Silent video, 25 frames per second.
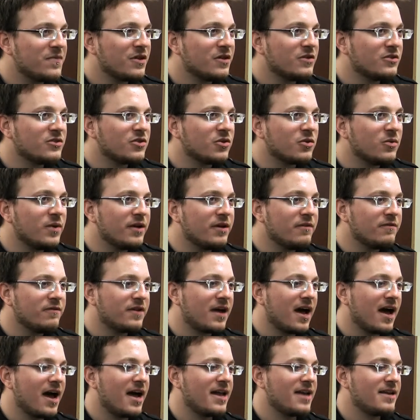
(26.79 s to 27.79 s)
So we've
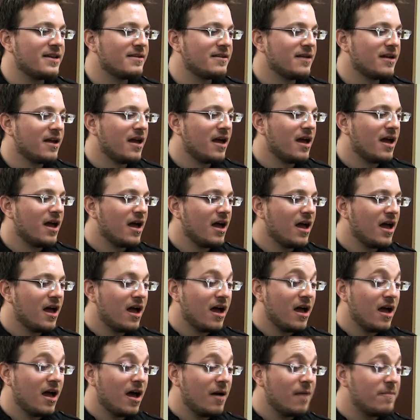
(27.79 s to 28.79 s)
got
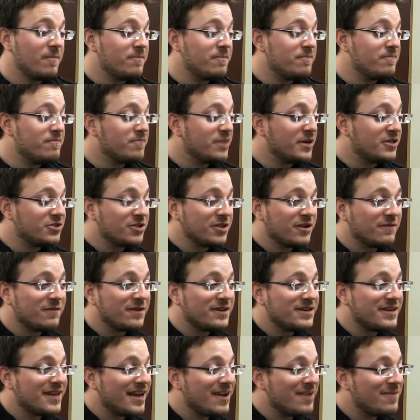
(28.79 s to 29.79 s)
a bunch of
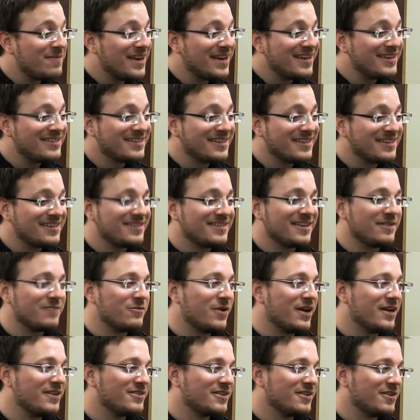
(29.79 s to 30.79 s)
different databases and
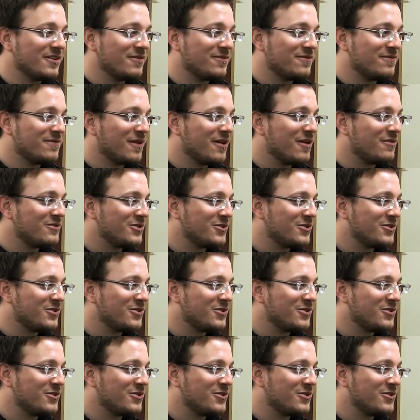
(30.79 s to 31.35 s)
ways of